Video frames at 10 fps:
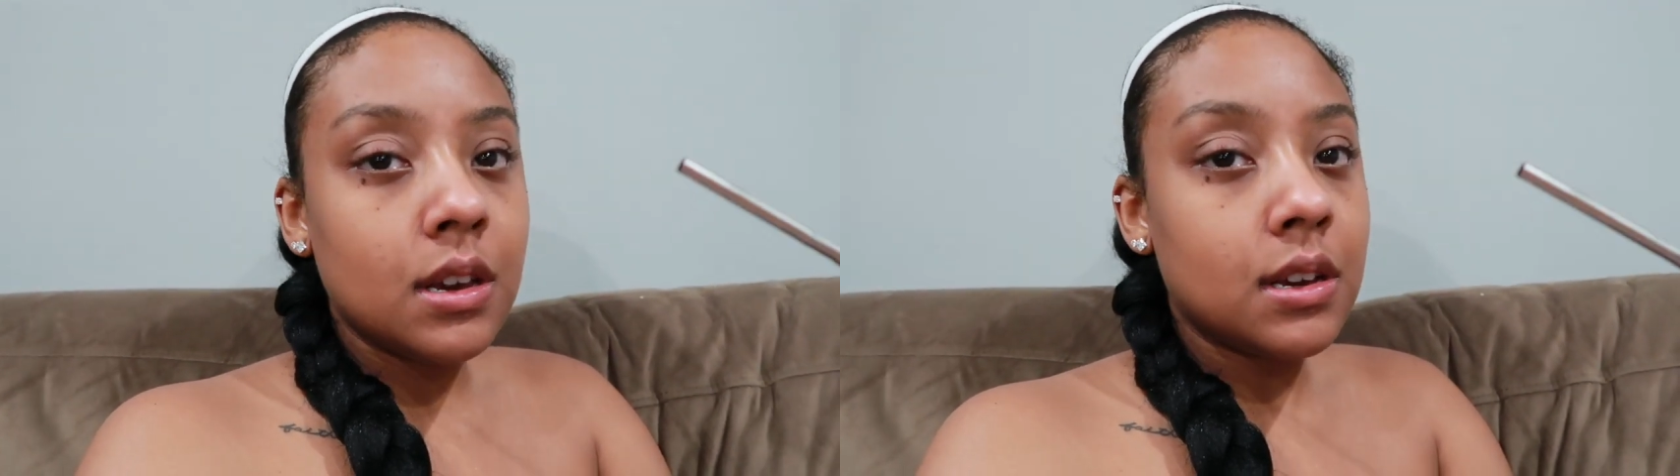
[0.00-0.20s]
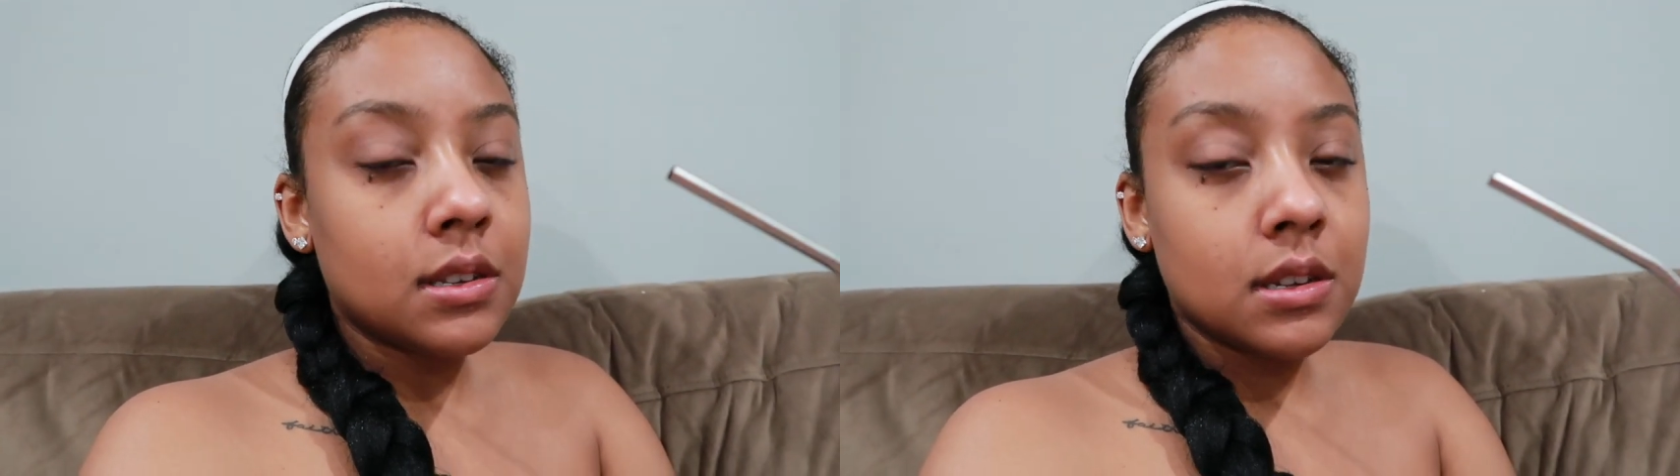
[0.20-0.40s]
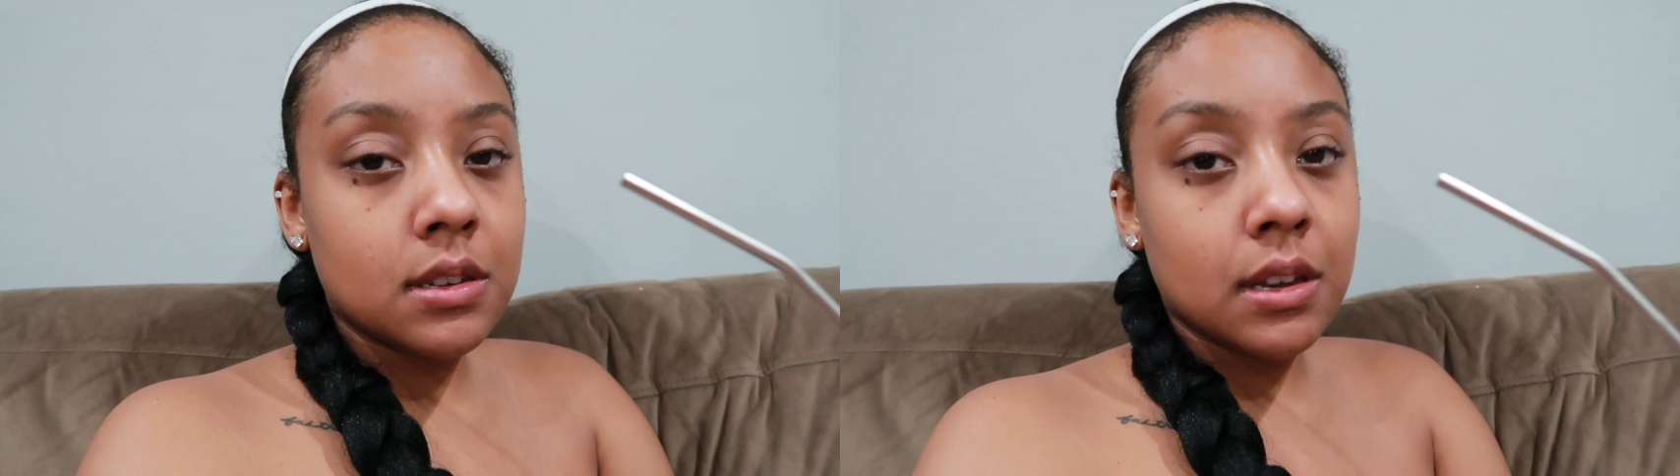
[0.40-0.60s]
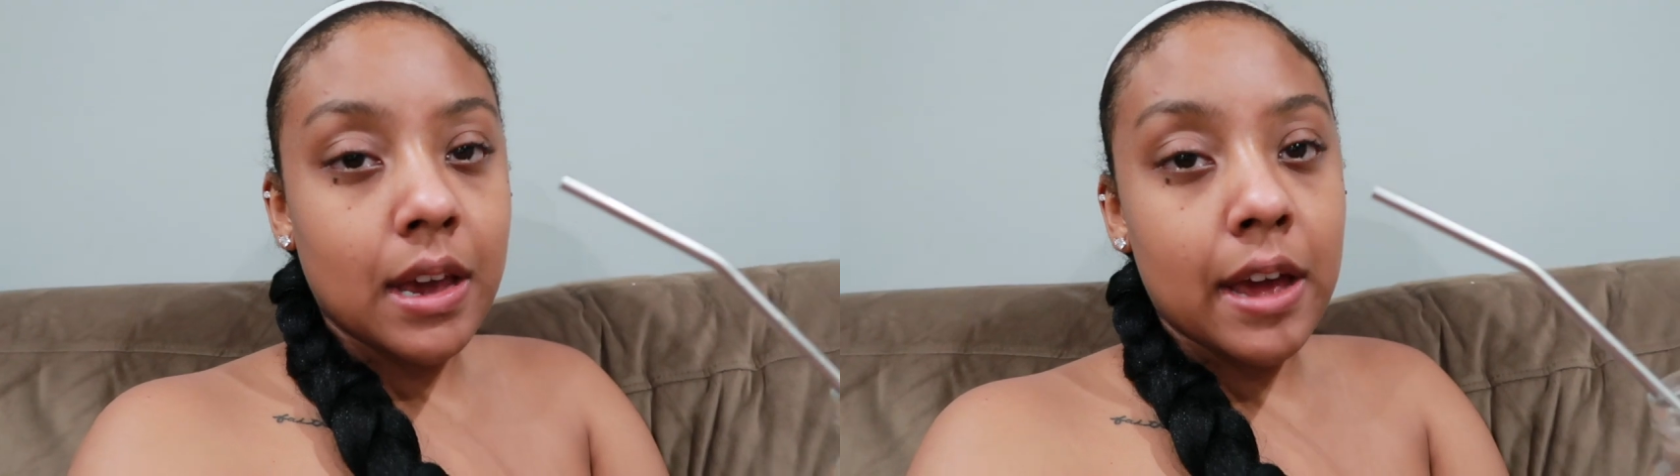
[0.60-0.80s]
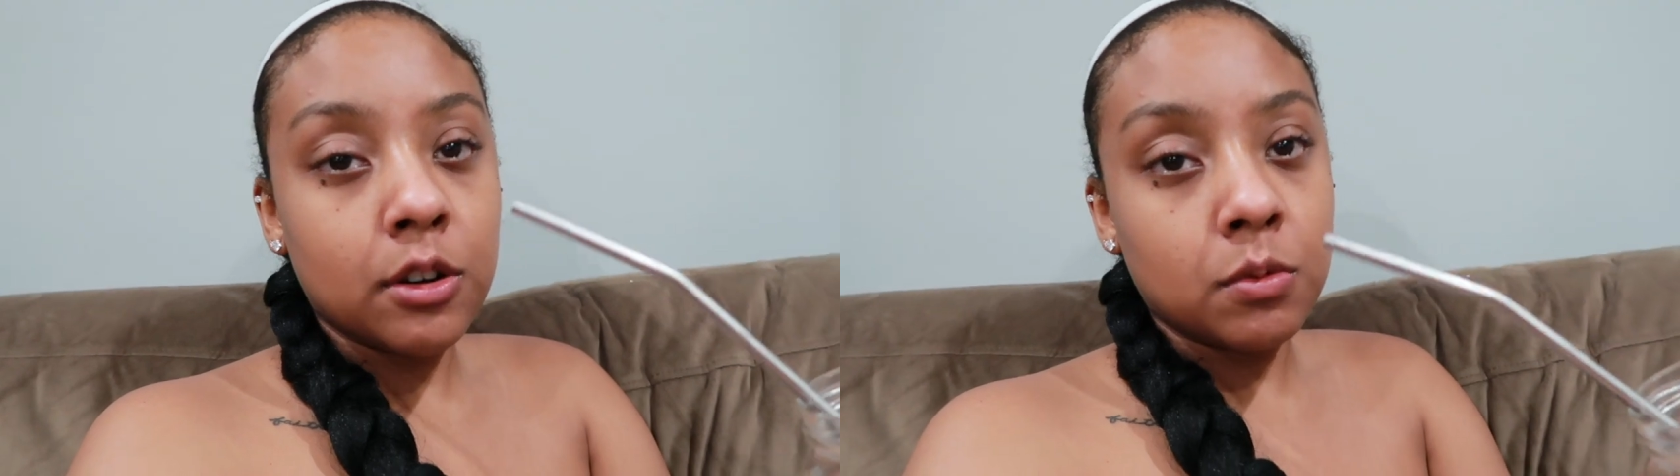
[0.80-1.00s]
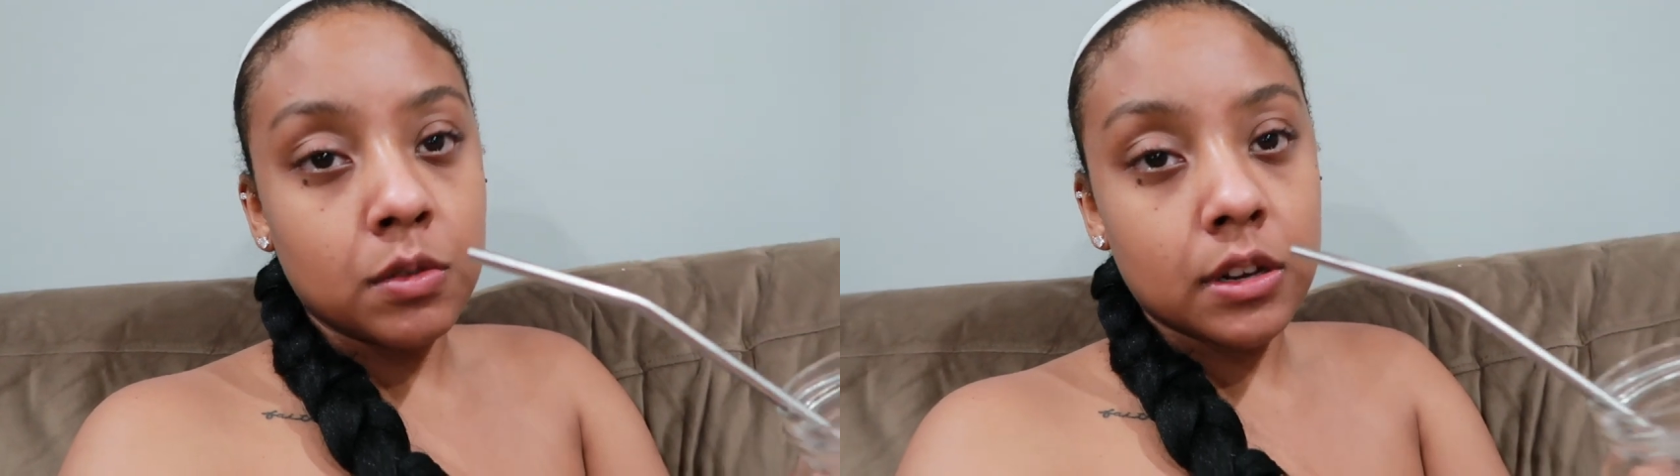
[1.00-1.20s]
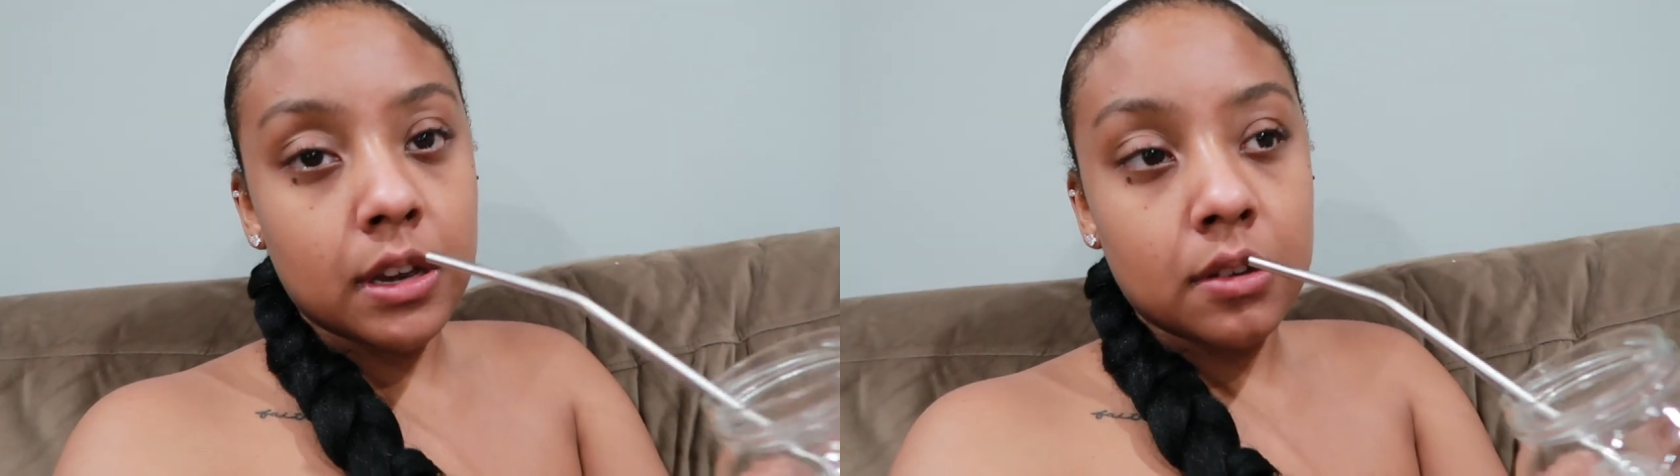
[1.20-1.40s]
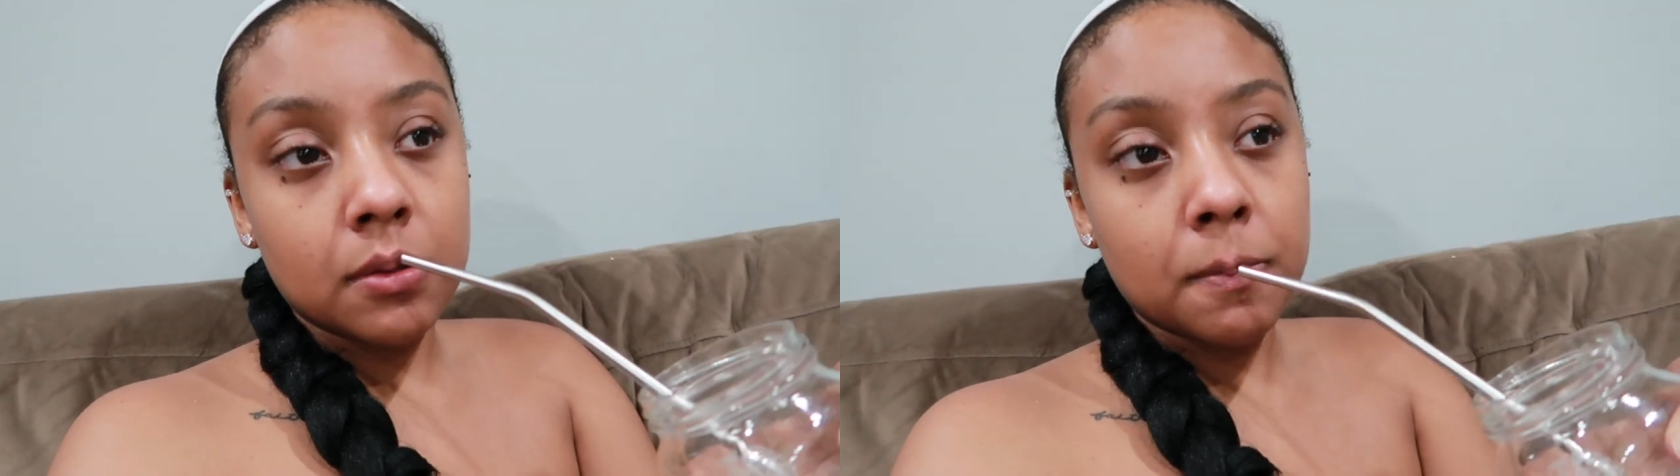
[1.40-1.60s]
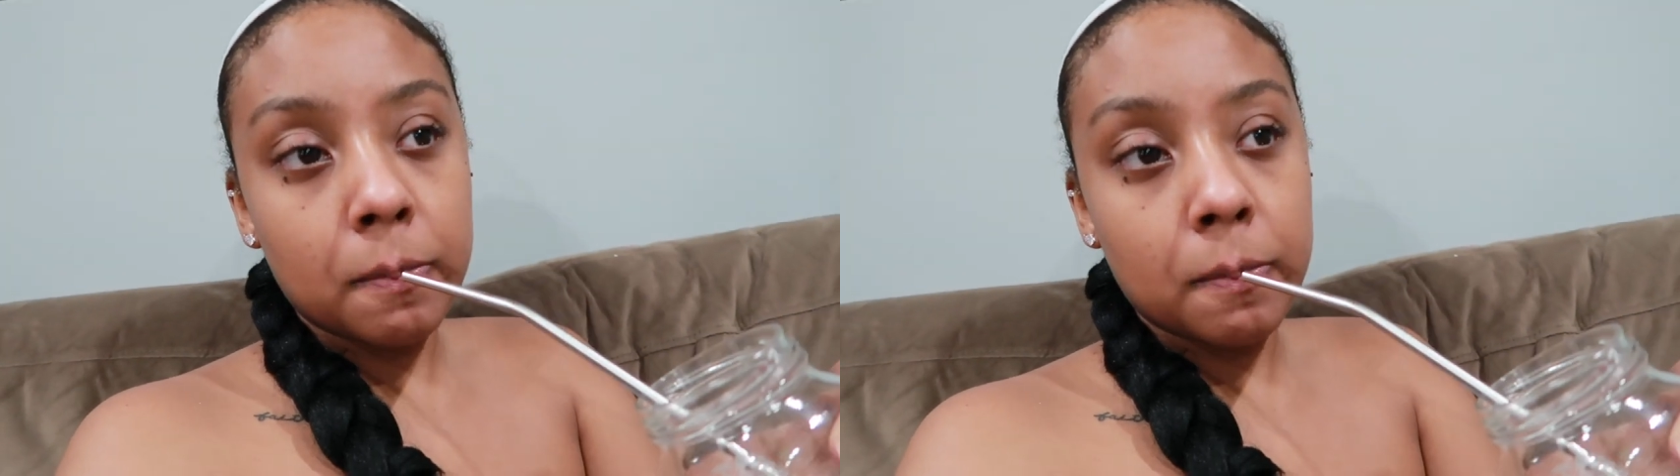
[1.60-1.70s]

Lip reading: It's this like at-home workout.